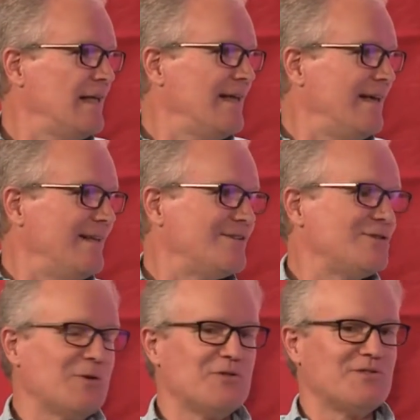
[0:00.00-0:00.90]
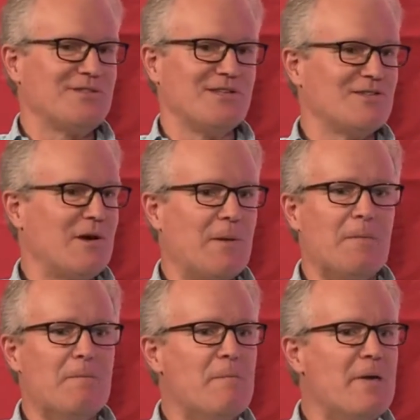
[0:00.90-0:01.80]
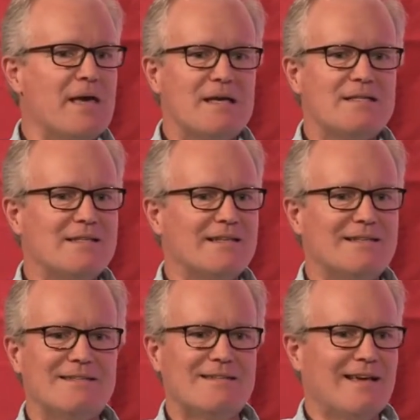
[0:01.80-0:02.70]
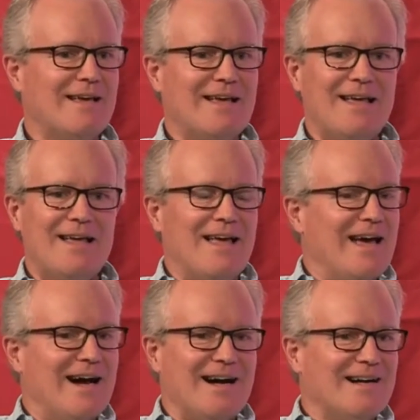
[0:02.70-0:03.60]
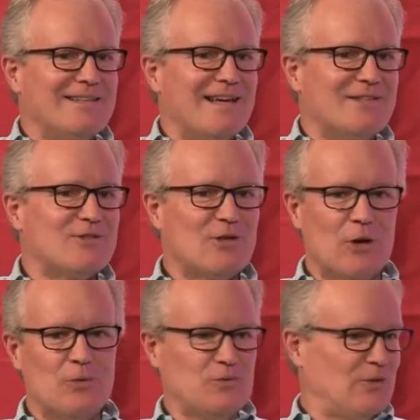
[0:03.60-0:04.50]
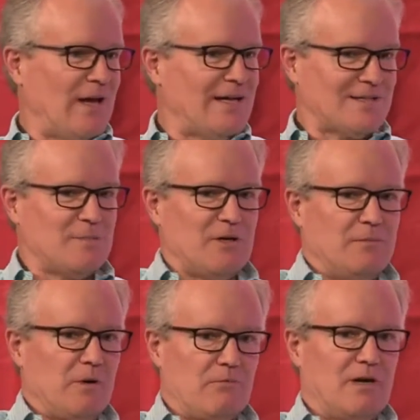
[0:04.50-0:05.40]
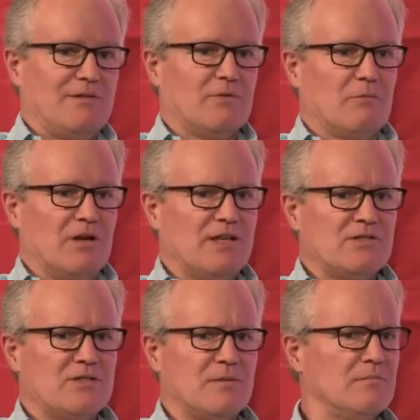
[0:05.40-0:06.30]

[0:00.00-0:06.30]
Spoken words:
and so it's this amazing. And so you ask about, am I ready for a relationship?